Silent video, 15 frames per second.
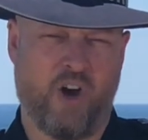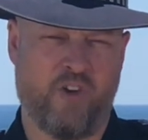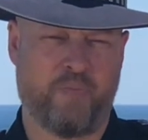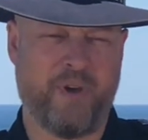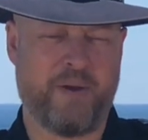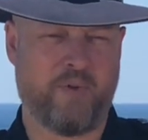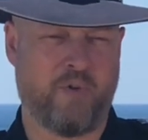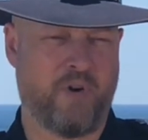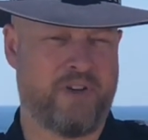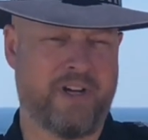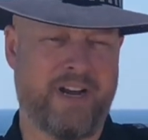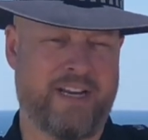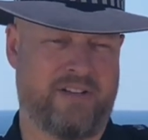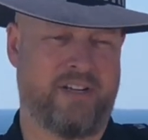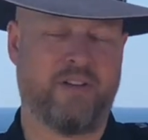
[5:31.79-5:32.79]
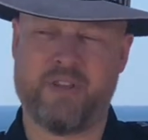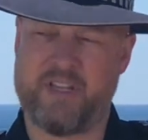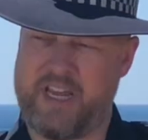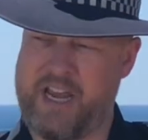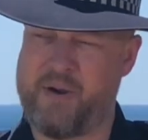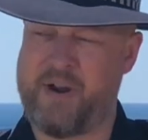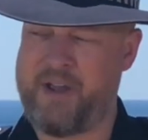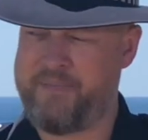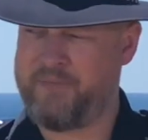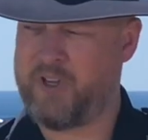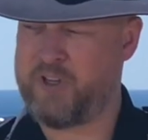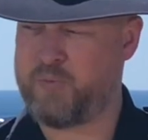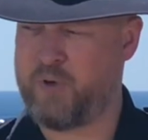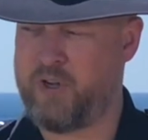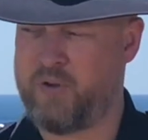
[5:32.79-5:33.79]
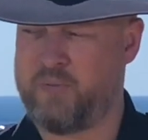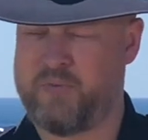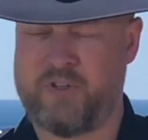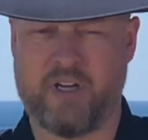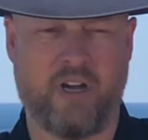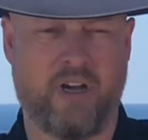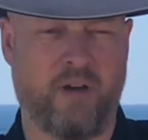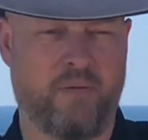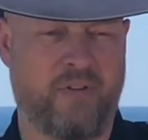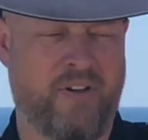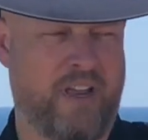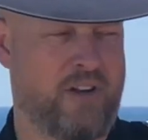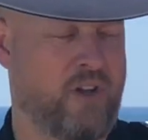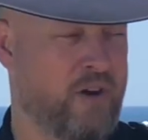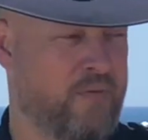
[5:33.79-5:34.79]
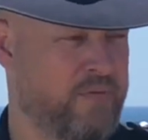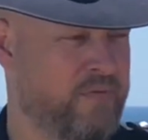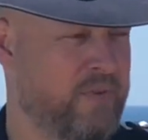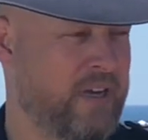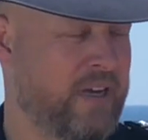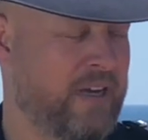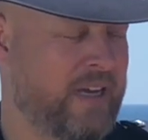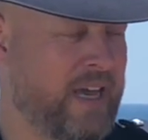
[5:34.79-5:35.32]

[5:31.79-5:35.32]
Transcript: of people who don't actually live in the area as well. So we've had a lot of